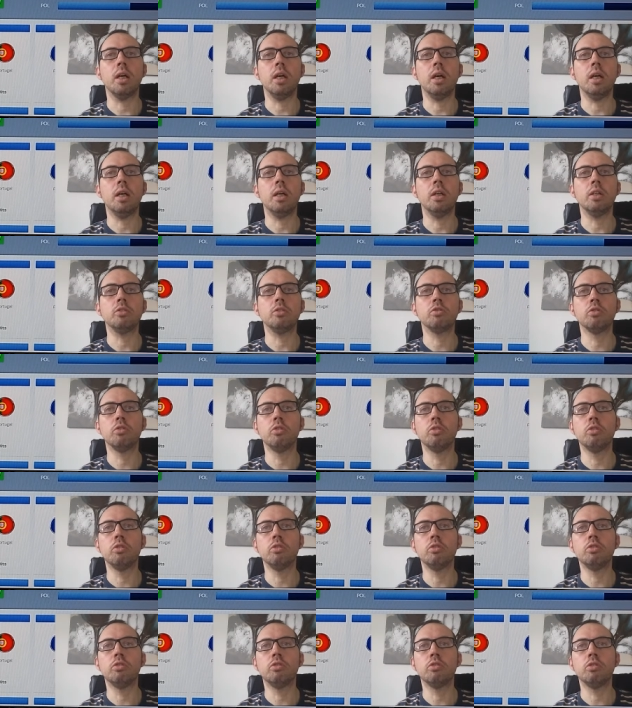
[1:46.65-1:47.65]
Uh,
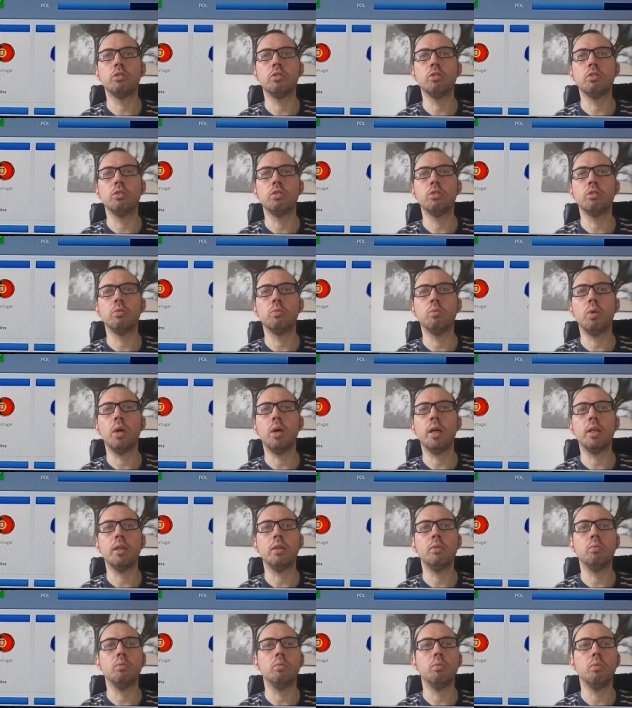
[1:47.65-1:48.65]
drawn, drawn,
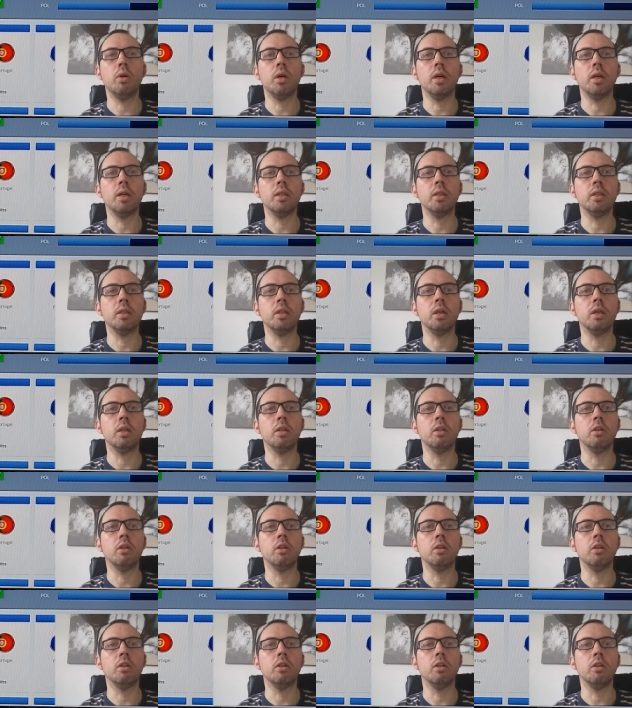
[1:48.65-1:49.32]
one, one,